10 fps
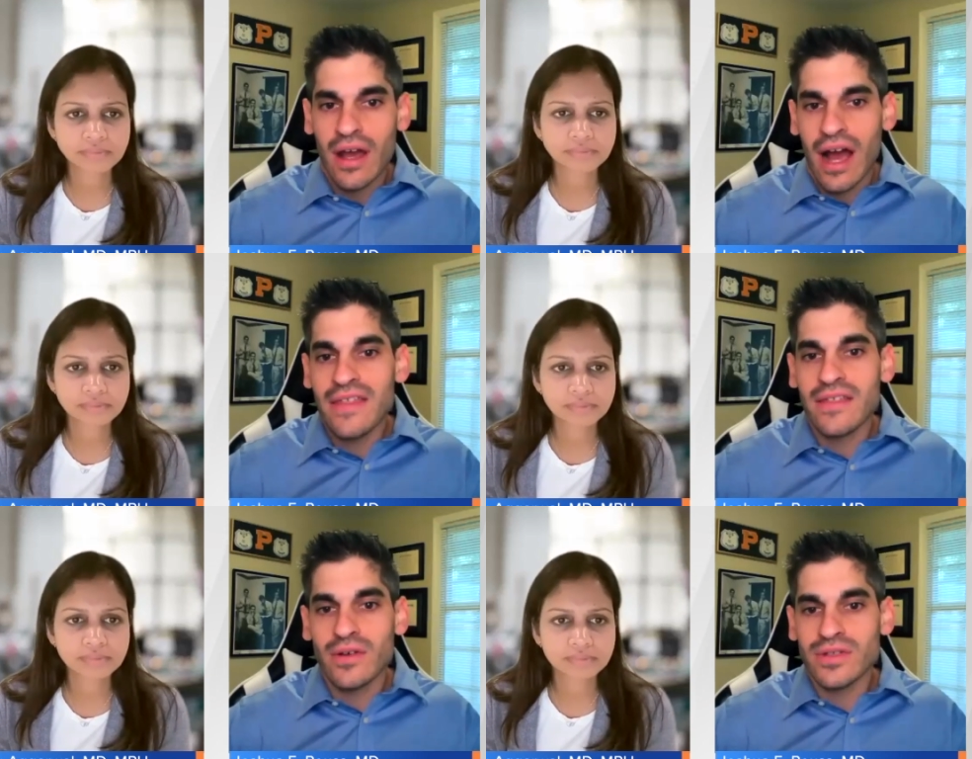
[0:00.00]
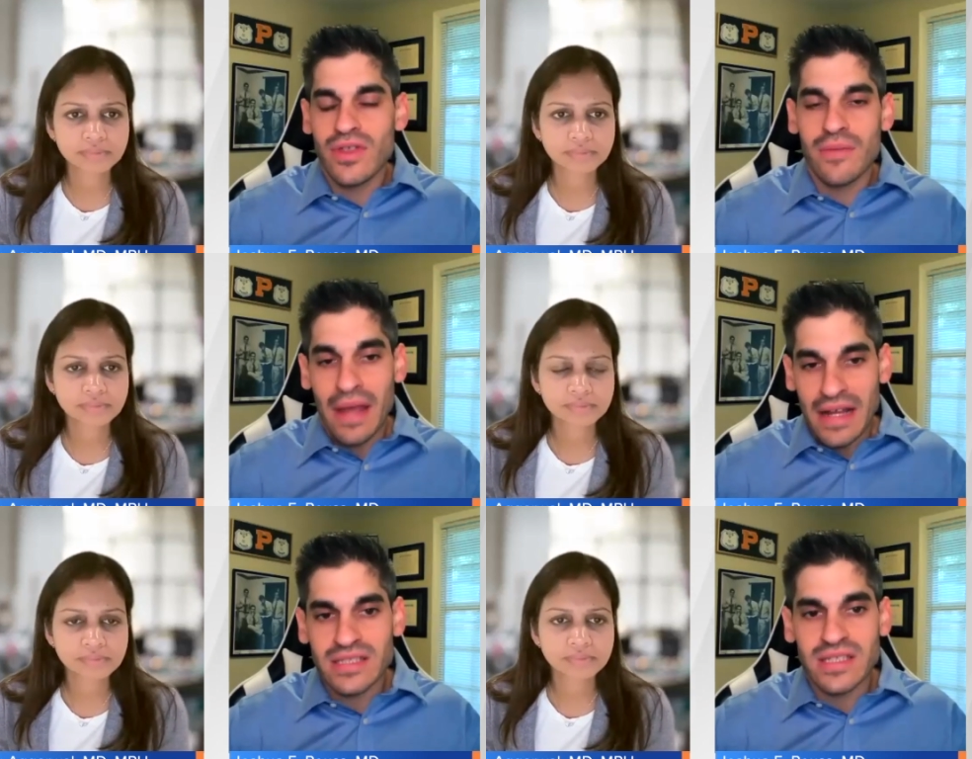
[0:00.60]
Speaker 1: I think those are the
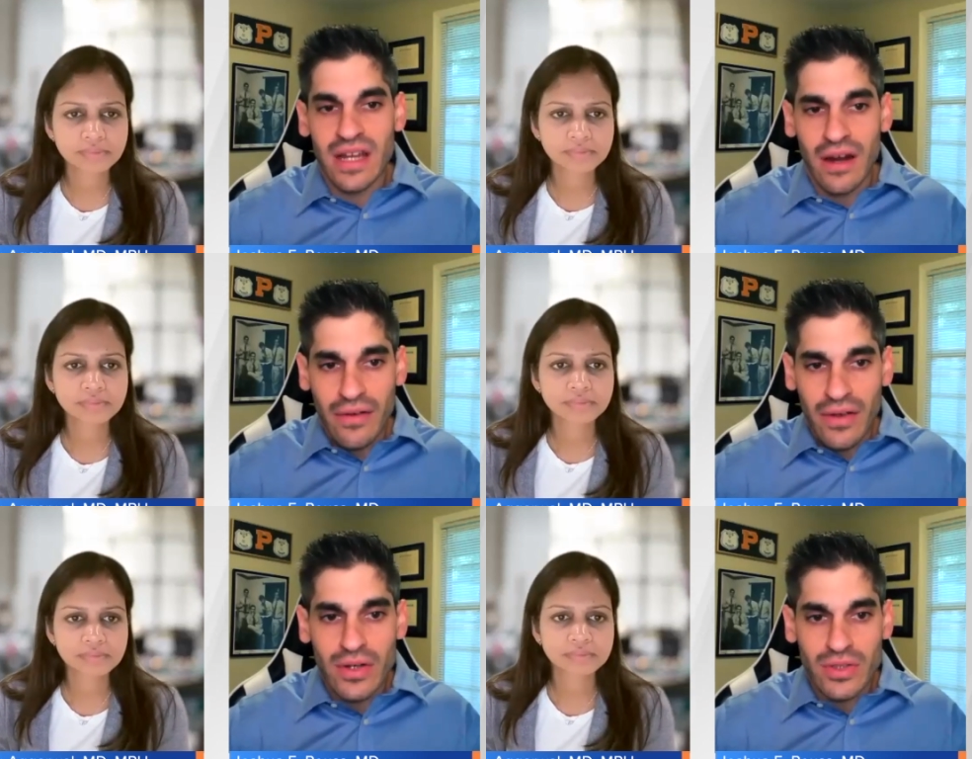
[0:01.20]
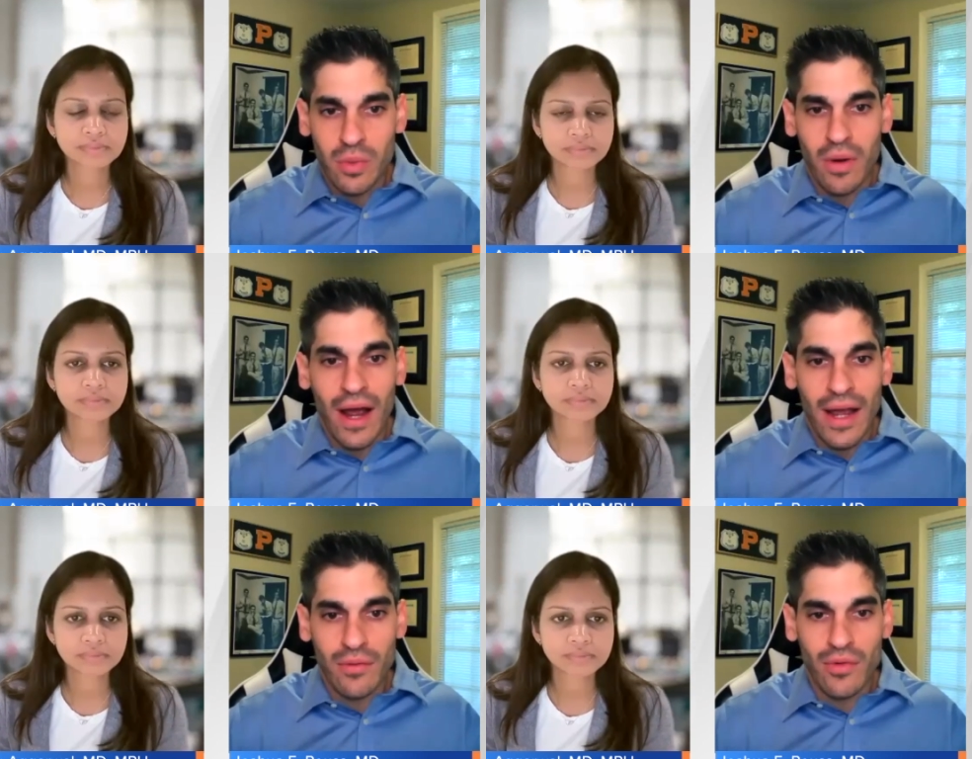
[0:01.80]
main scenarios where
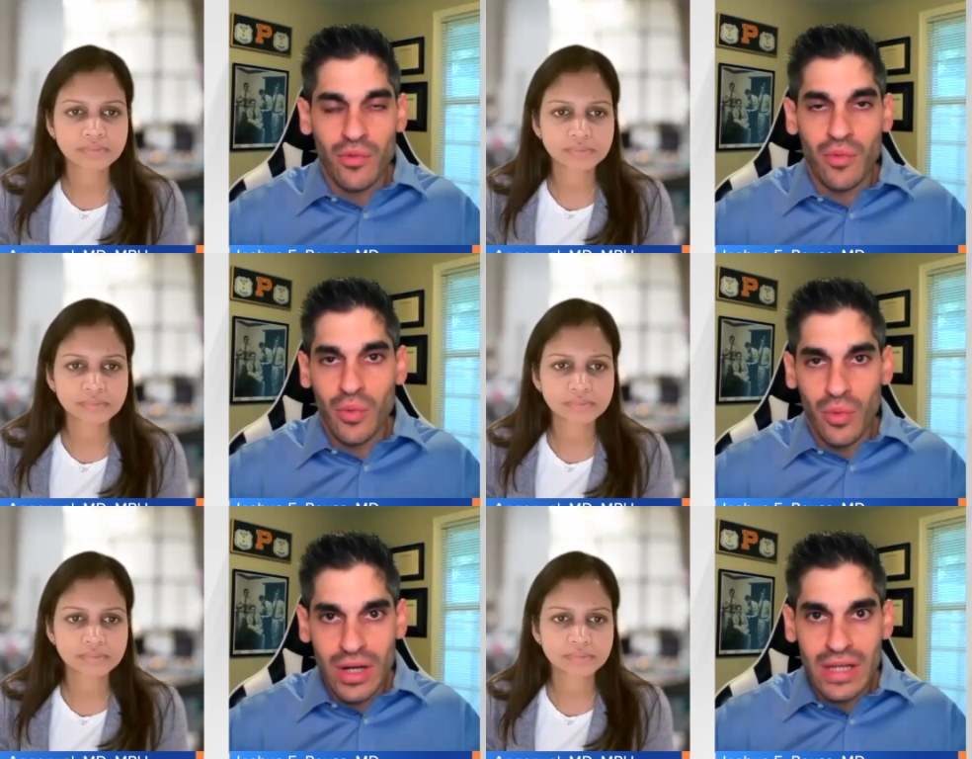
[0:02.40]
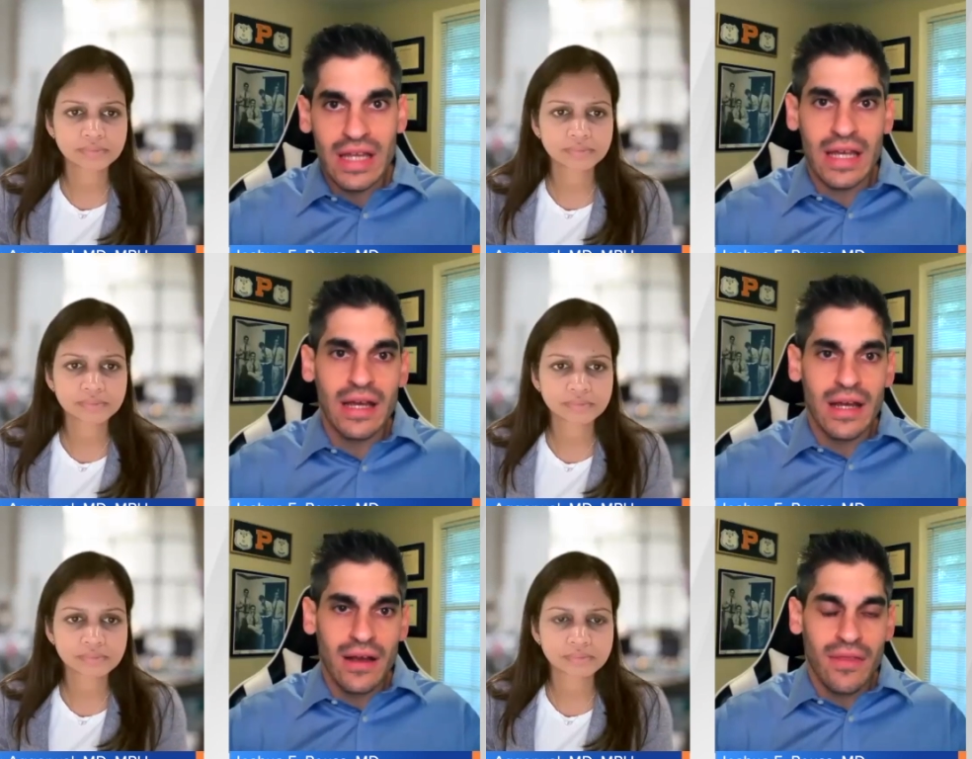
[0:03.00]
I really